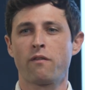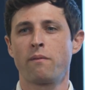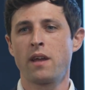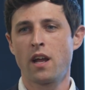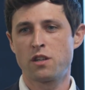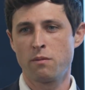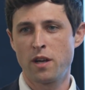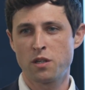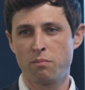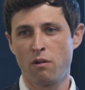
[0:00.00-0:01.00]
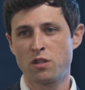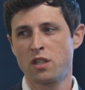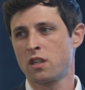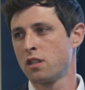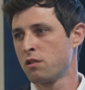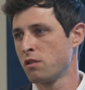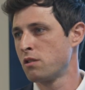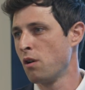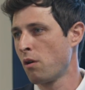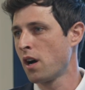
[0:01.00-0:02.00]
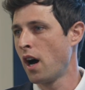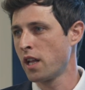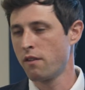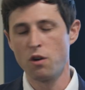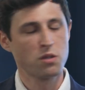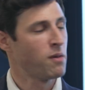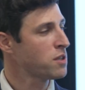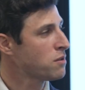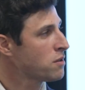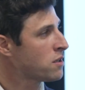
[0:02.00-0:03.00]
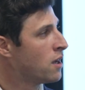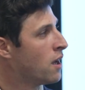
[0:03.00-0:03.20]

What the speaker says: from the anterior-based approaches because there's no cutting of those muscles.